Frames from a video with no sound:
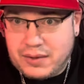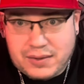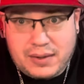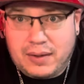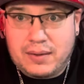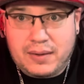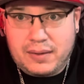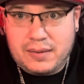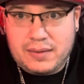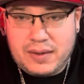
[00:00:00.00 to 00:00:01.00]
is scary.
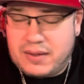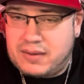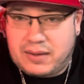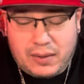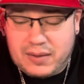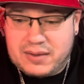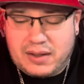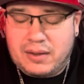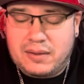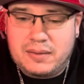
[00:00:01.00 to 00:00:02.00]
It's scary as
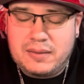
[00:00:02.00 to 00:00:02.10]
hell.